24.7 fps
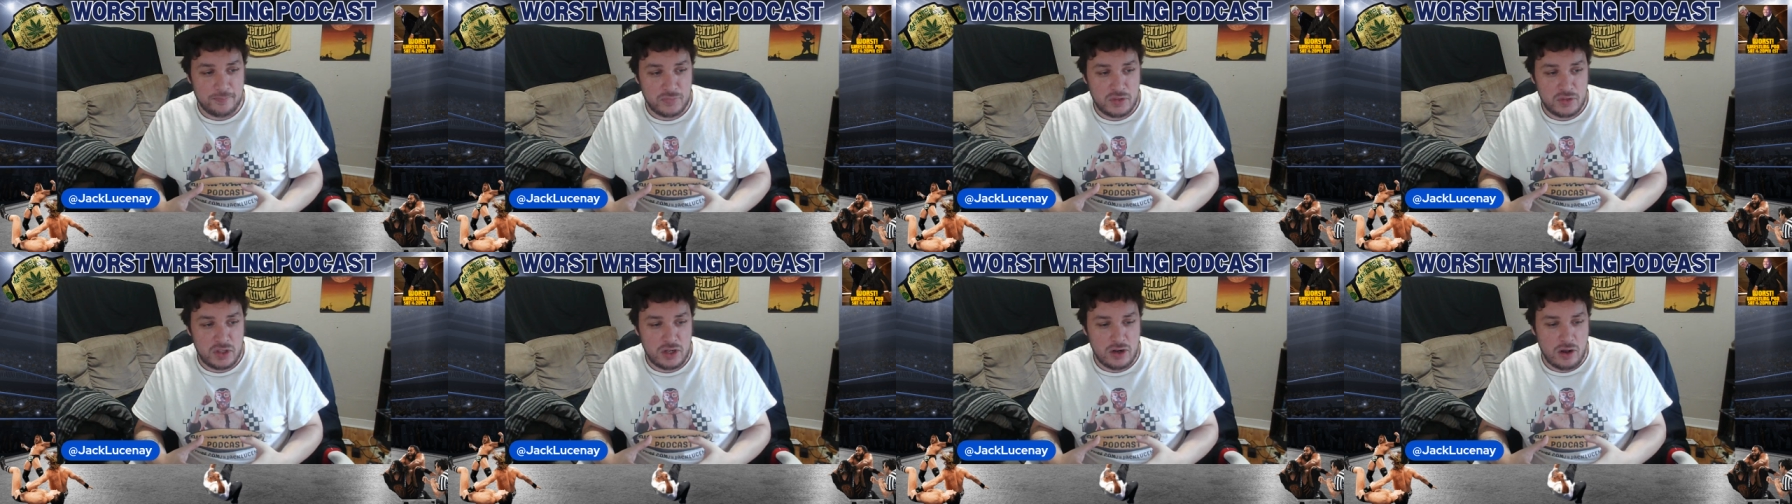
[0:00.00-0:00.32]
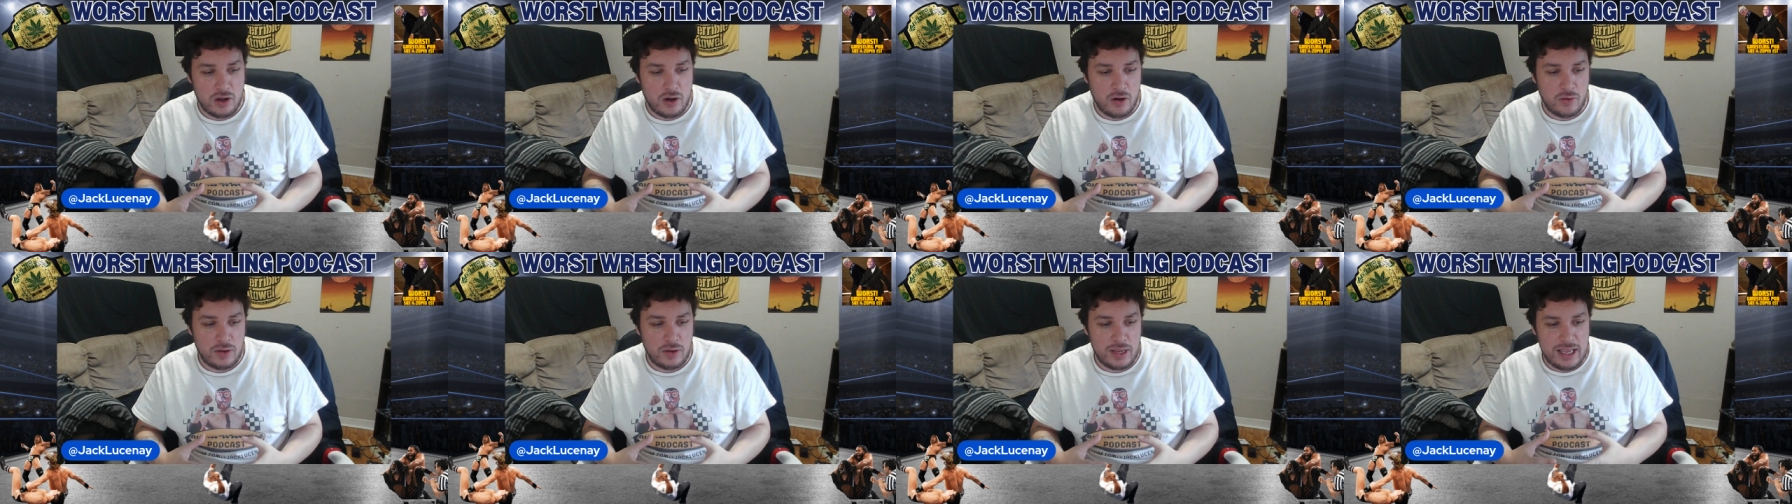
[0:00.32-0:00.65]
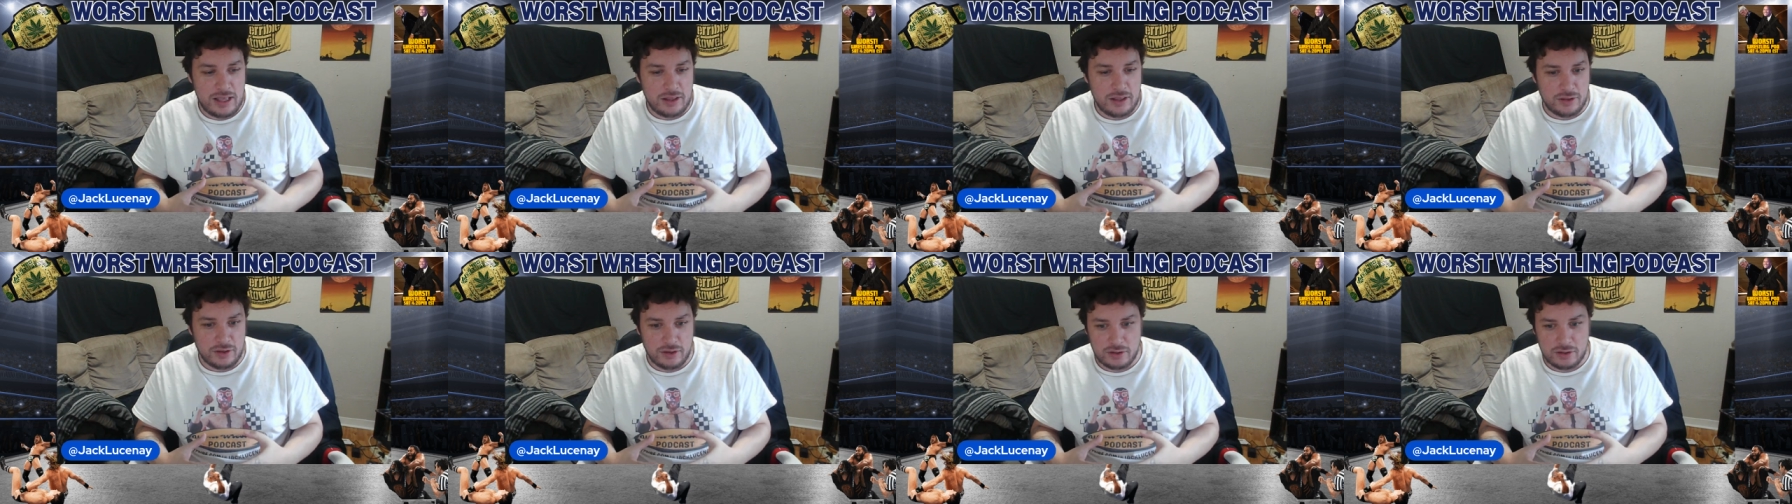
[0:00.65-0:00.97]
you know,
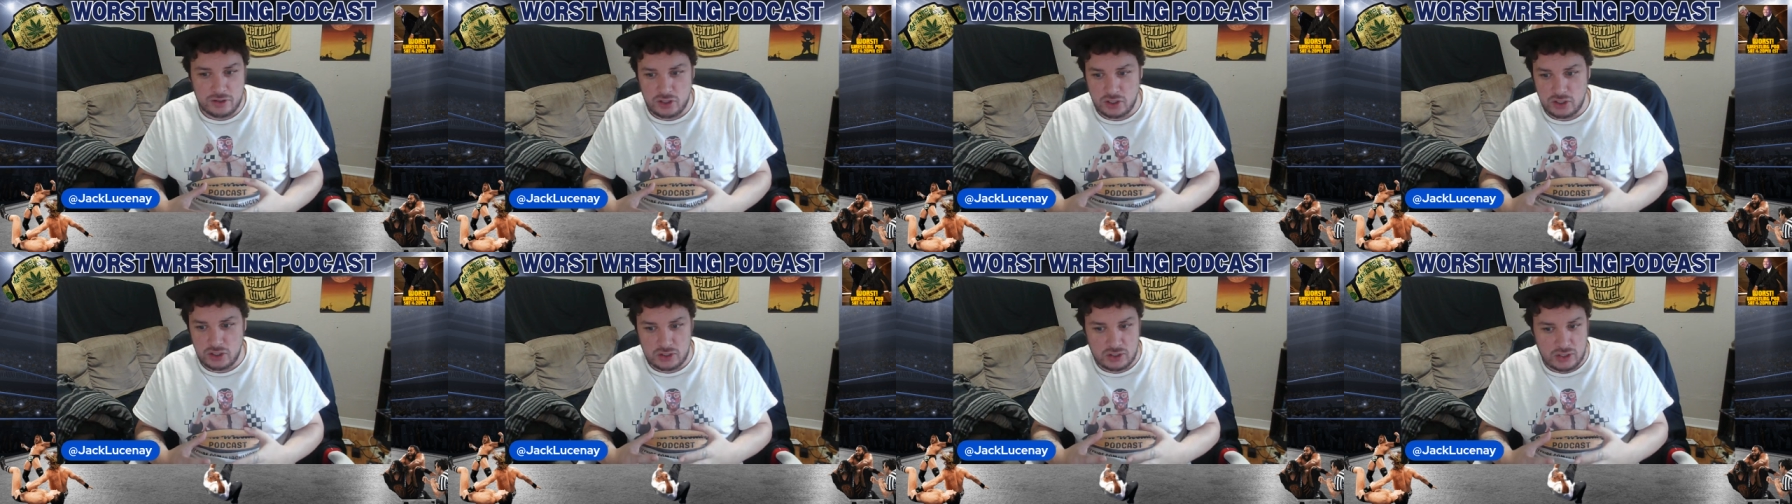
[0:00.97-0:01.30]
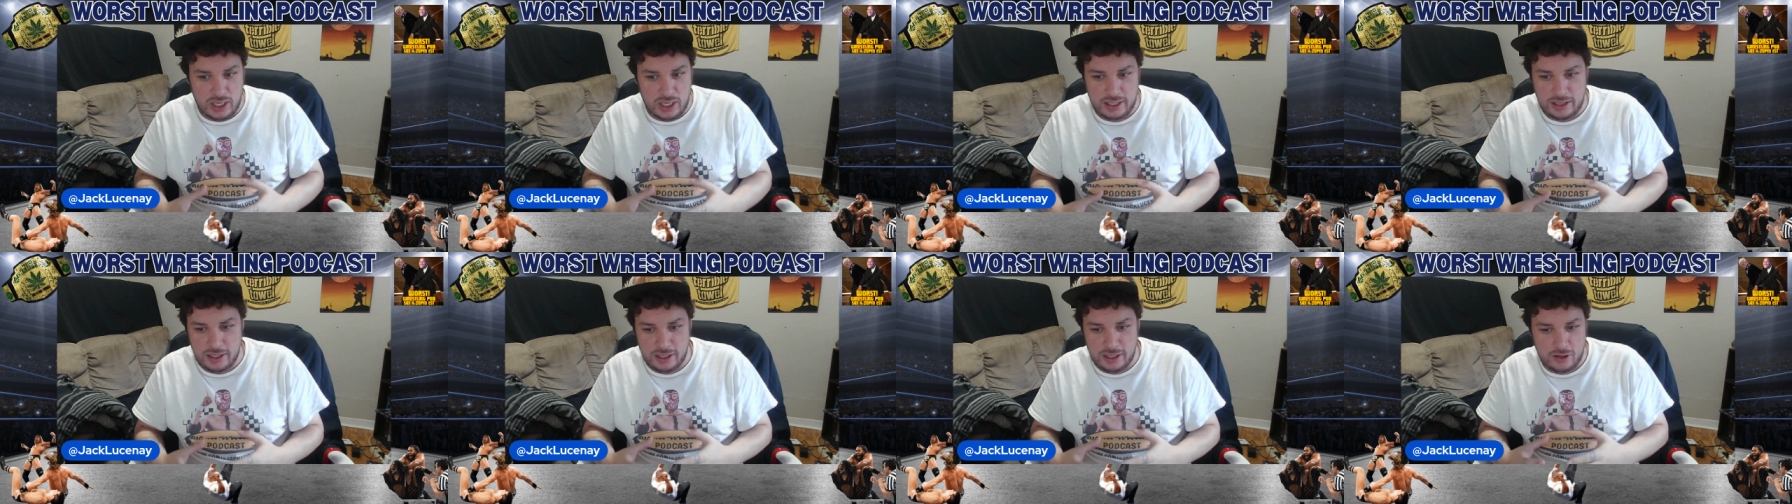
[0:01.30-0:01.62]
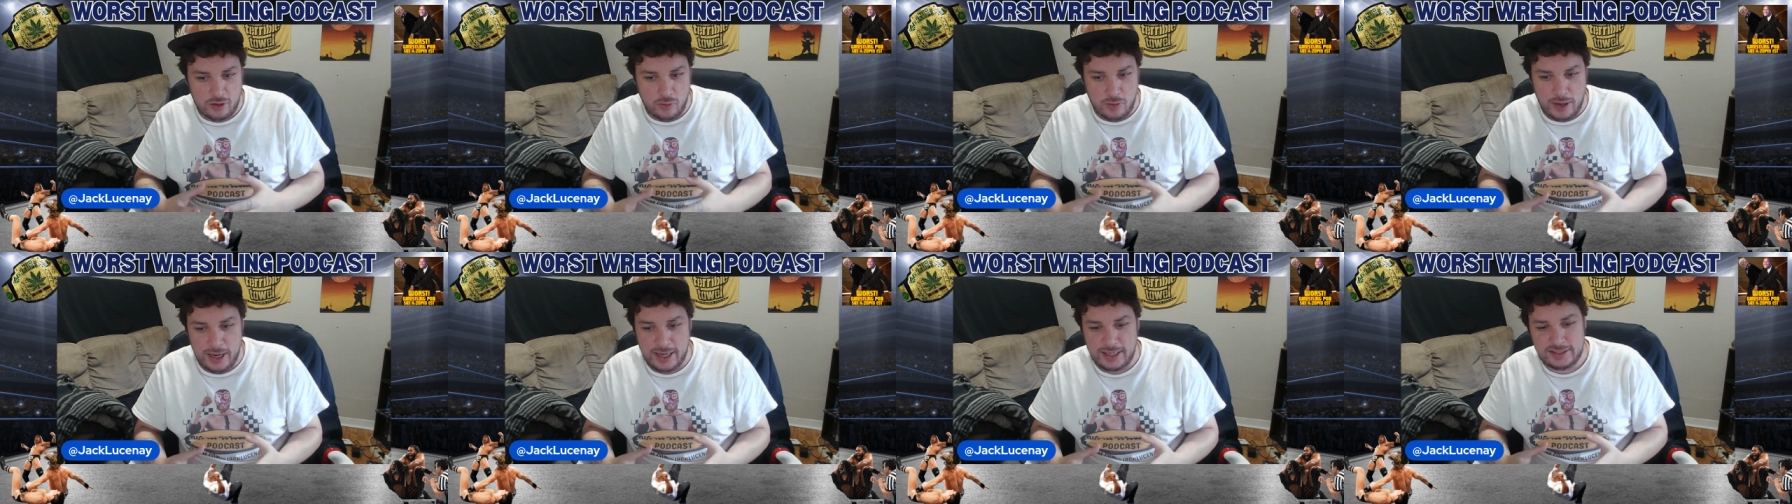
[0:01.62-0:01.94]
either just like the
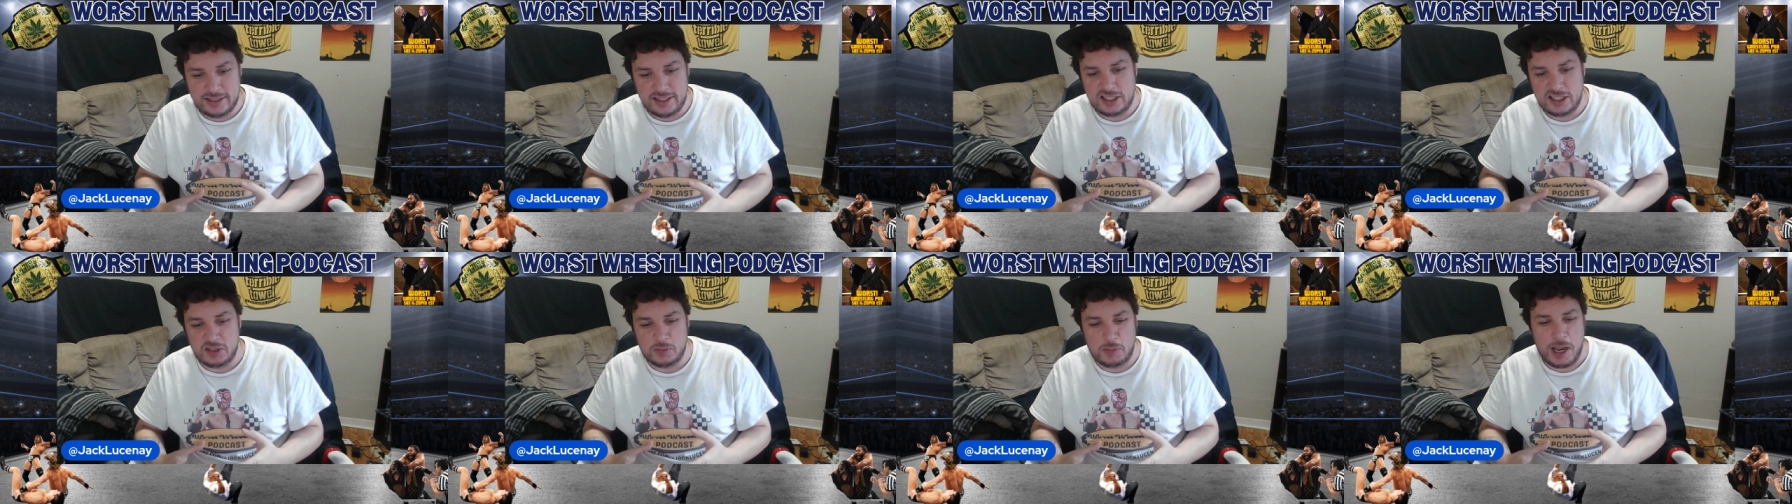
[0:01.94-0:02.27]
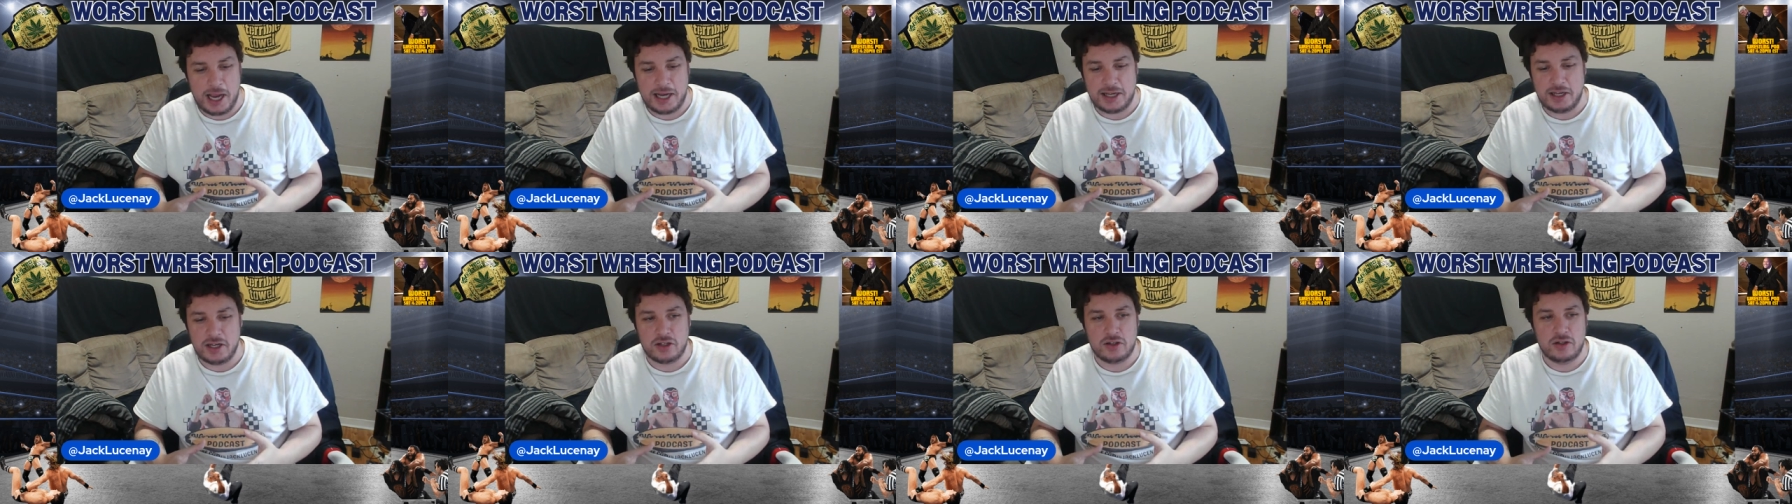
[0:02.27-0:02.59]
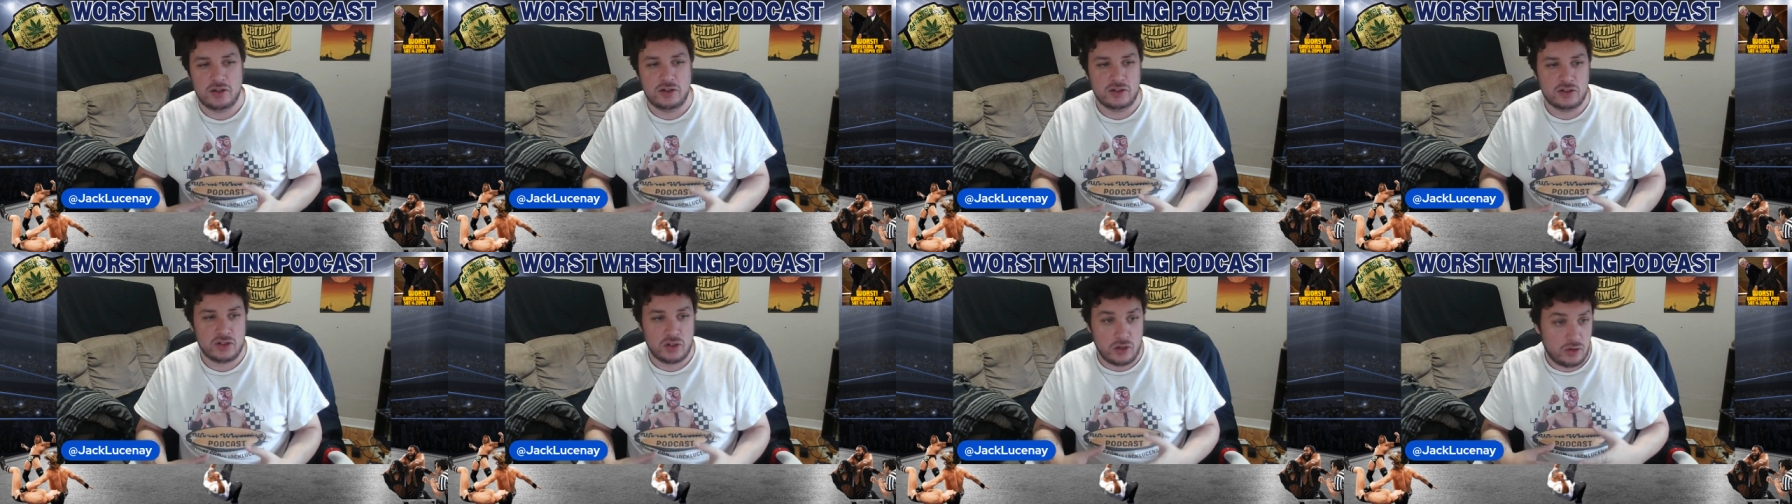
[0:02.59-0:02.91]
crazy
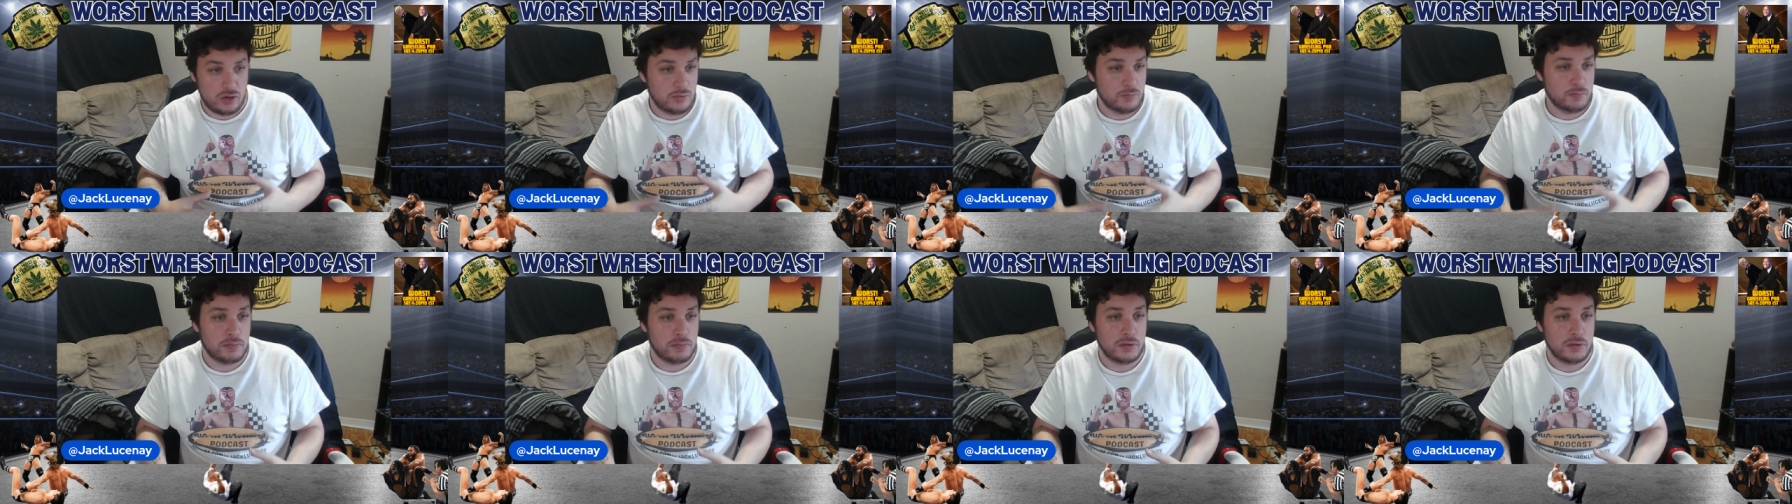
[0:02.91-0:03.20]
spectacles or